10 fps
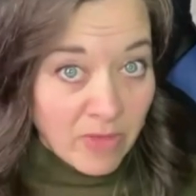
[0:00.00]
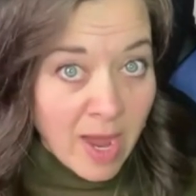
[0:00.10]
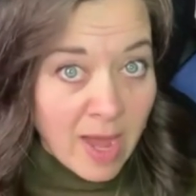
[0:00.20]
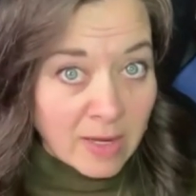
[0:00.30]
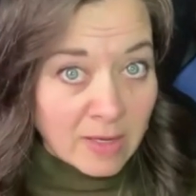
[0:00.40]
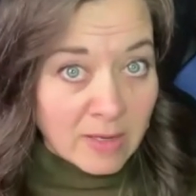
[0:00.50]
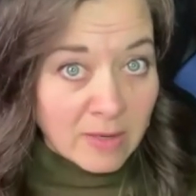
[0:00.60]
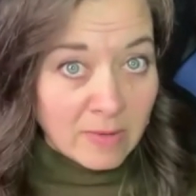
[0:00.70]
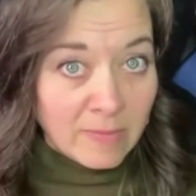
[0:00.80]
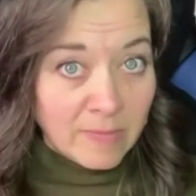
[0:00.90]
of that?
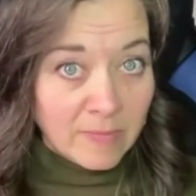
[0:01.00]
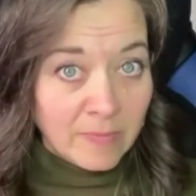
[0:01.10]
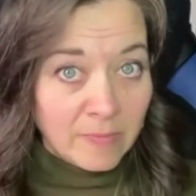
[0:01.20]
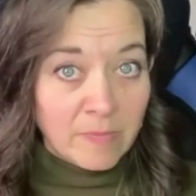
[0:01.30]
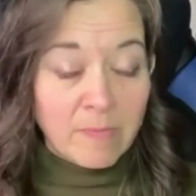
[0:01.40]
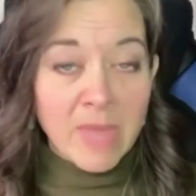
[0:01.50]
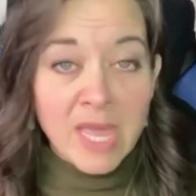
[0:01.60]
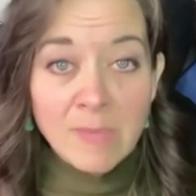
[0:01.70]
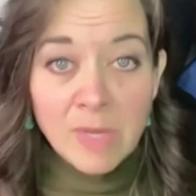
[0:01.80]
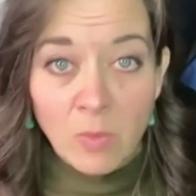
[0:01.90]

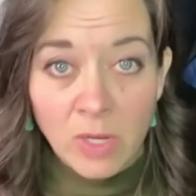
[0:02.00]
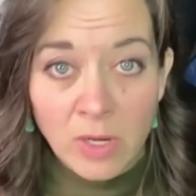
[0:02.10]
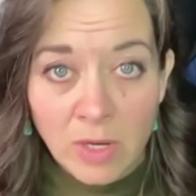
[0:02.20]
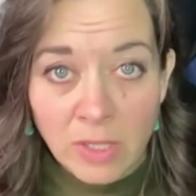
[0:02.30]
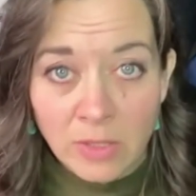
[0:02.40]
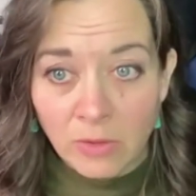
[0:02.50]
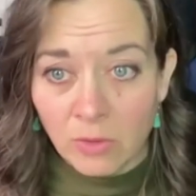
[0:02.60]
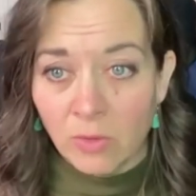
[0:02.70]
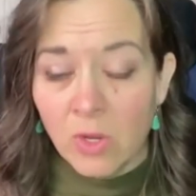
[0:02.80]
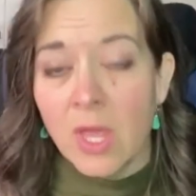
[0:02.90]
Maybe what you're going to
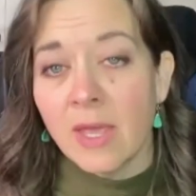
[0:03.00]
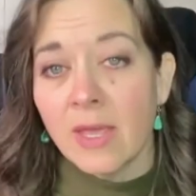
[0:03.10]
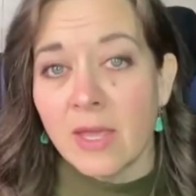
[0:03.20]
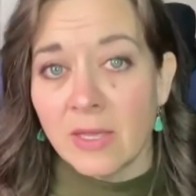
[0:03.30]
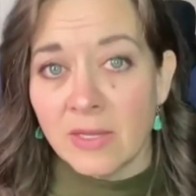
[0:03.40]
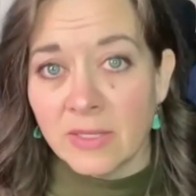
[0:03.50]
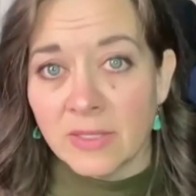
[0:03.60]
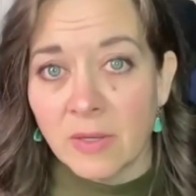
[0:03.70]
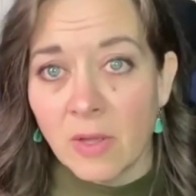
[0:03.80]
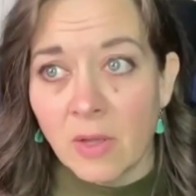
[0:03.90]
do
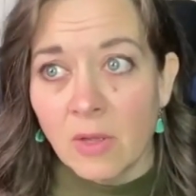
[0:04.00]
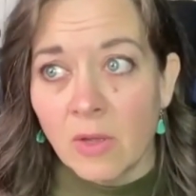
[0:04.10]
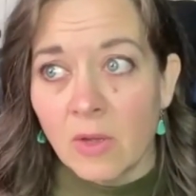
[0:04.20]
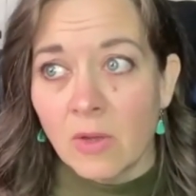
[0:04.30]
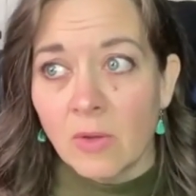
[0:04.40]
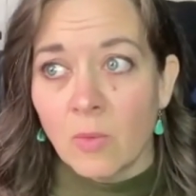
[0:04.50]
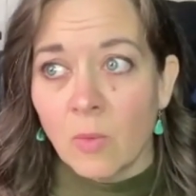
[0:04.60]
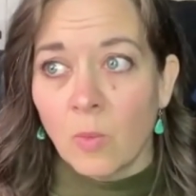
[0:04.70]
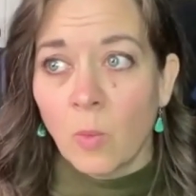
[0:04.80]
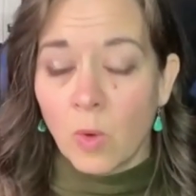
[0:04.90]
is
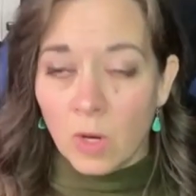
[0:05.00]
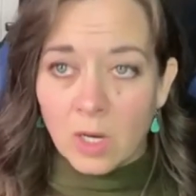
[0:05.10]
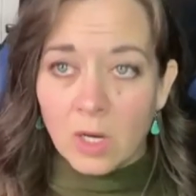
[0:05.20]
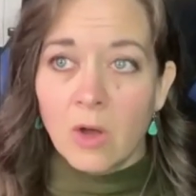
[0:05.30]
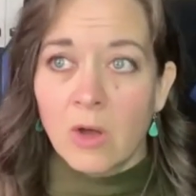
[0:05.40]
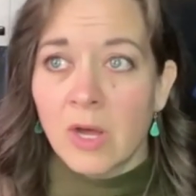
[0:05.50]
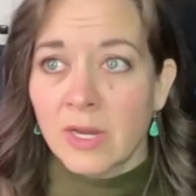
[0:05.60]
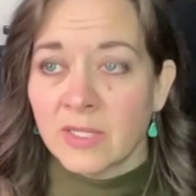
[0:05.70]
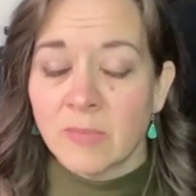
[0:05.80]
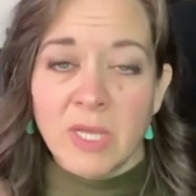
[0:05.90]
work
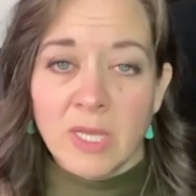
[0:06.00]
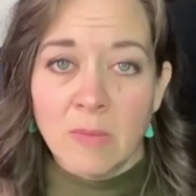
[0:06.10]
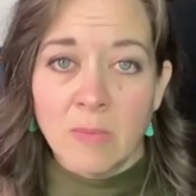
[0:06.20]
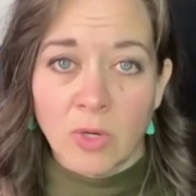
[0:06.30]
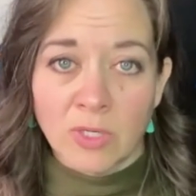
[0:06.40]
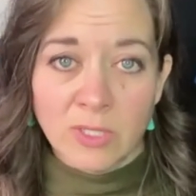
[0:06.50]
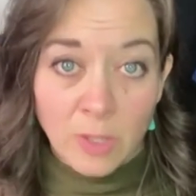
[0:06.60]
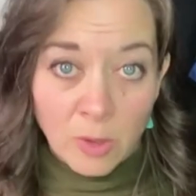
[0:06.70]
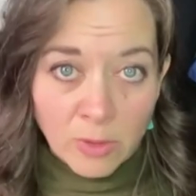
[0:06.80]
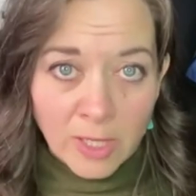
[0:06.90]
on speaking more
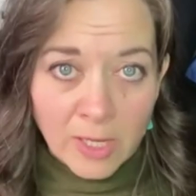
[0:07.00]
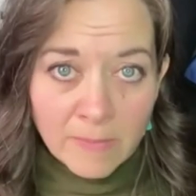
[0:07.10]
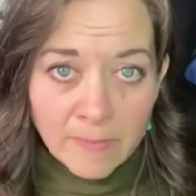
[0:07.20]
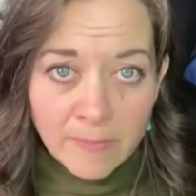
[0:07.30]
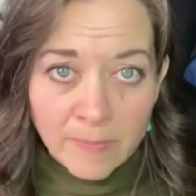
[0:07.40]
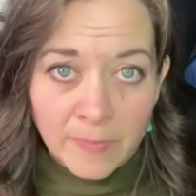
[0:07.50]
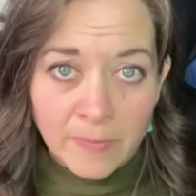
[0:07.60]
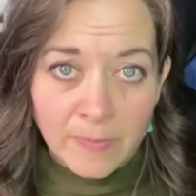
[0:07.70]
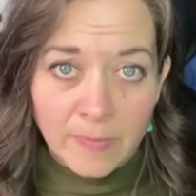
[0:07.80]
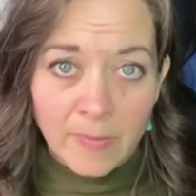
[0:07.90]
slowly
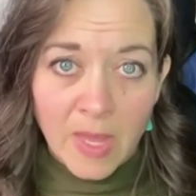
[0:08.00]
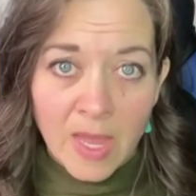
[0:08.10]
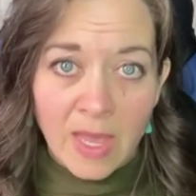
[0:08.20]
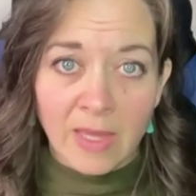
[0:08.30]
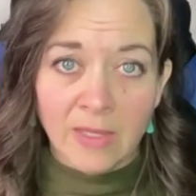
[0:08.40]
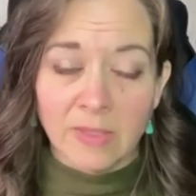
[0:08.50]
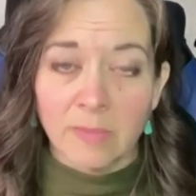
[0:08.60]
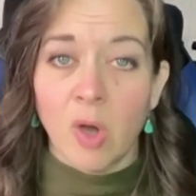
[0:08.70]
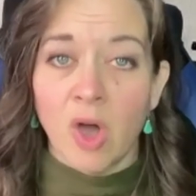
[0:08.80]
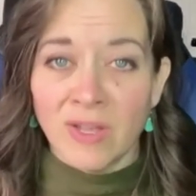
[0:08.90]
and
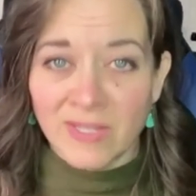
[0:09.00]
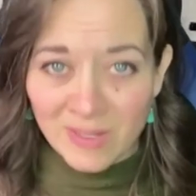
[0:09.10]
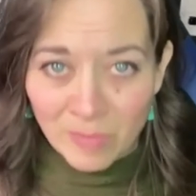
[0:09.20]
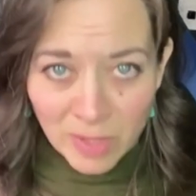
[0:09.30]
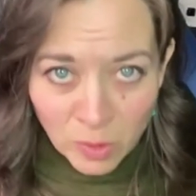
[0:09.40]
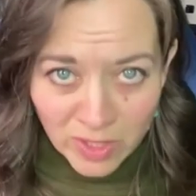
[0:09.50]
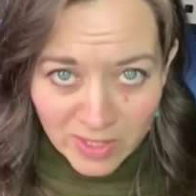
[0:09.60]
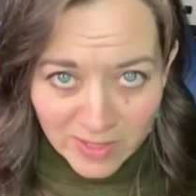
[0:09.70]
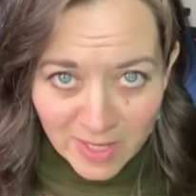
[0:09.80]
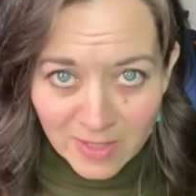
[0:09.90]
pausing
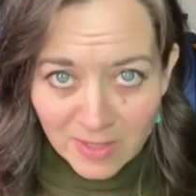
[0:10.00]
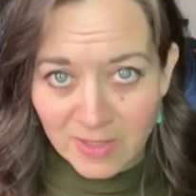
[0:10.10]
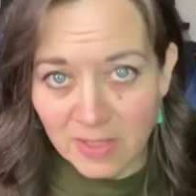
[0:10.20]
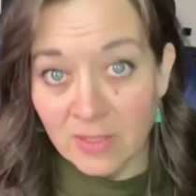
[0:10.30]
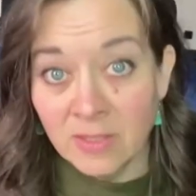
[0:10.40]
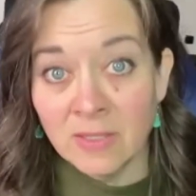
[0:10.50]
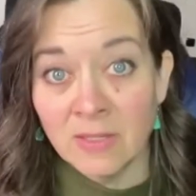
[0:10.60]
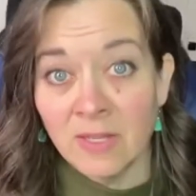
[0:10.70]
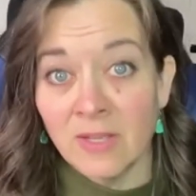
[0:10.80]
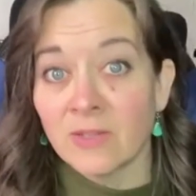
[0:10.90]
between sentences
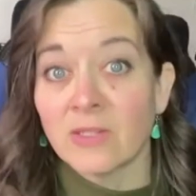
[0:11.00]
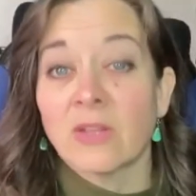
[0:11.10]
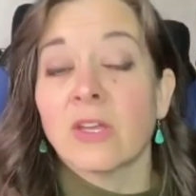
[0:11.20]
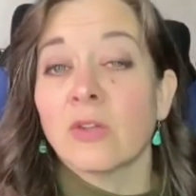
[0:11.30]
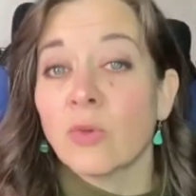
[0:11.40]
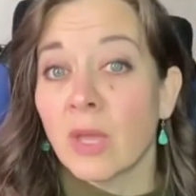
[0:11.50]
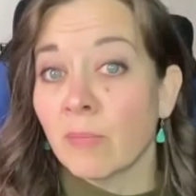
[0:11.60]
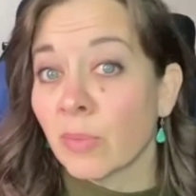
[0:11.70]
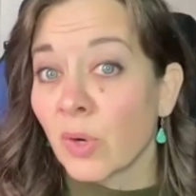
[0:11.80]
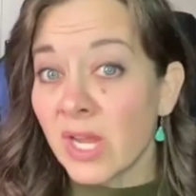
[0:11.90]
so that you
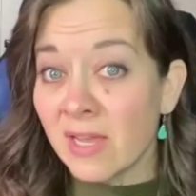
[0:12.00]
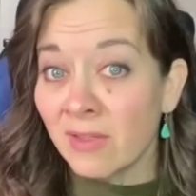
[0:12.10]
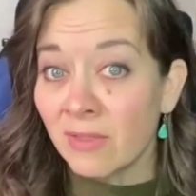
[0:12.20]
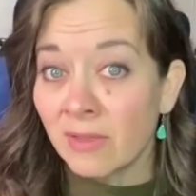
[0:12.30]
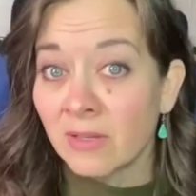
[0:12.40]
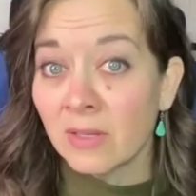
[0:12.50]
can breathe,